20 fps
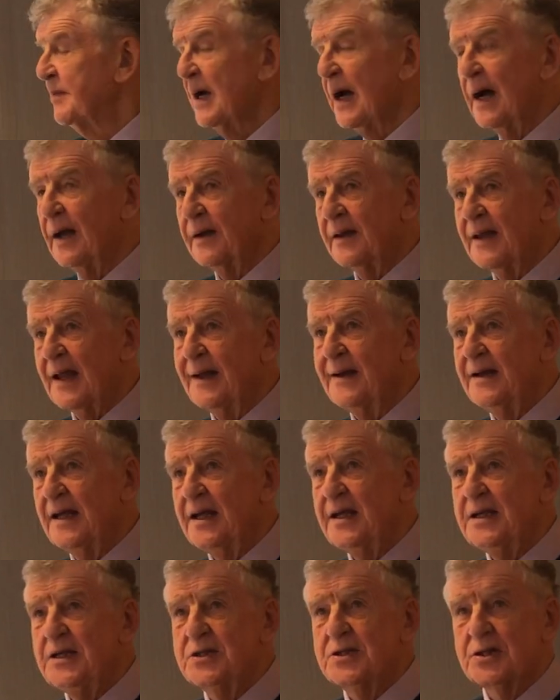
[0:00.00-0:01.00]
And then
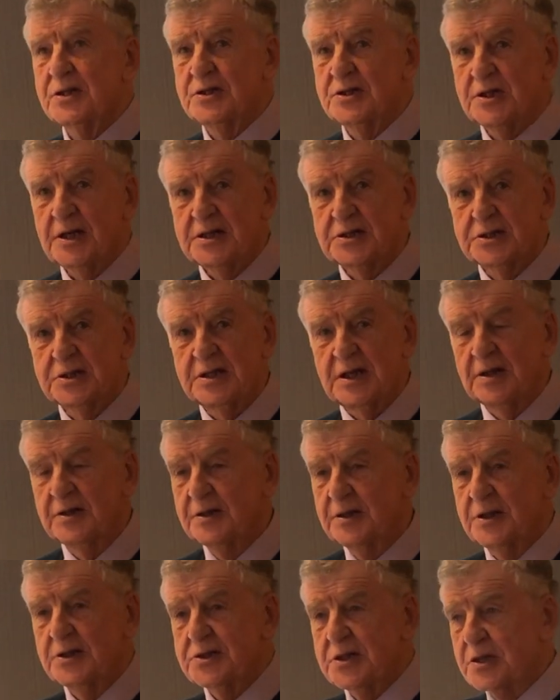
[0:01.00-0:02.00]
he suggested, and this